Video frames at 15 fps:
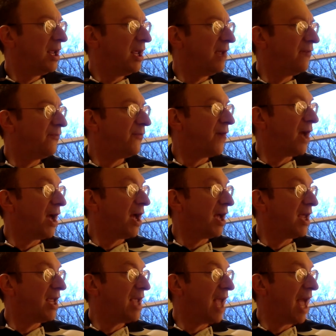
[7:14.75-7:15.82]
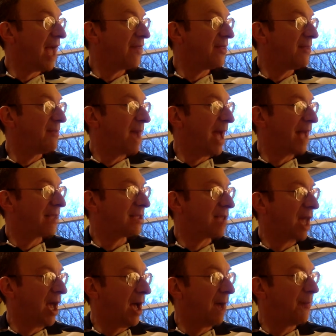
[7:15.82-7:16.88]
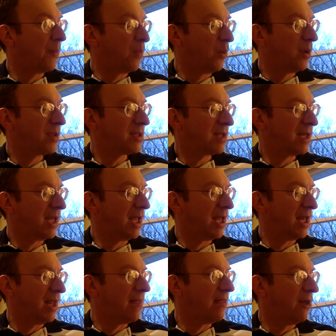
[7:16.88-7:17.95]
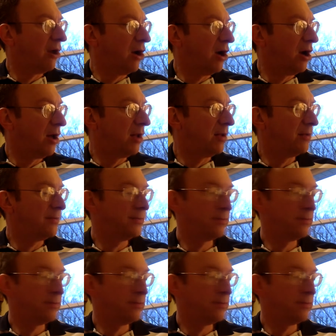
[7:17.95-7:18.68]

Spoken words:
if he had the mats up once again in the hall.